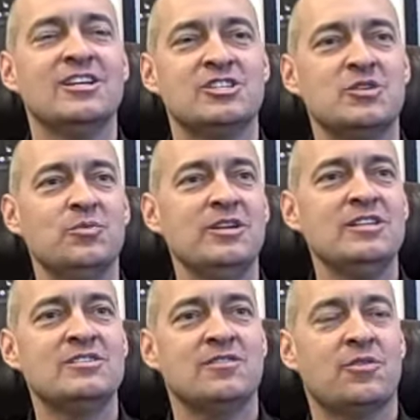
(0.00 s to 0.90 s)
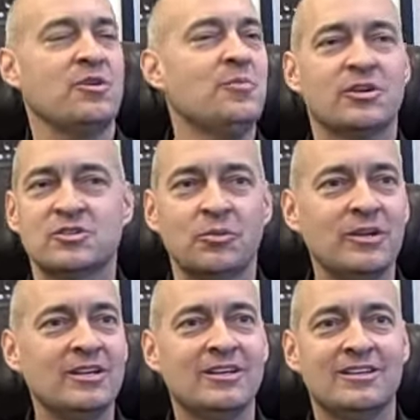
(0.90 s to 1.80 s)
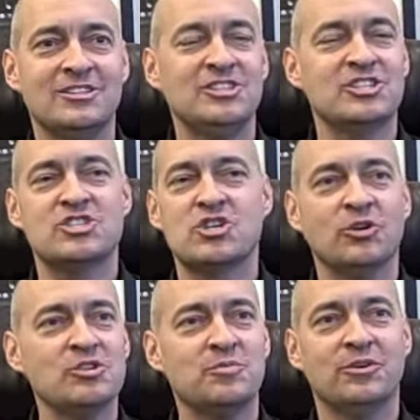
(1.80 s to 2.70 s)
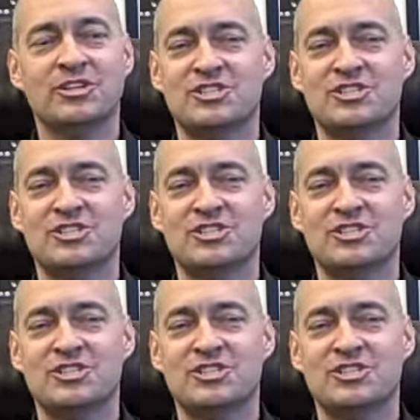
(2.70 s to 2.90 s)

She reads 3 books a week. She just churns books.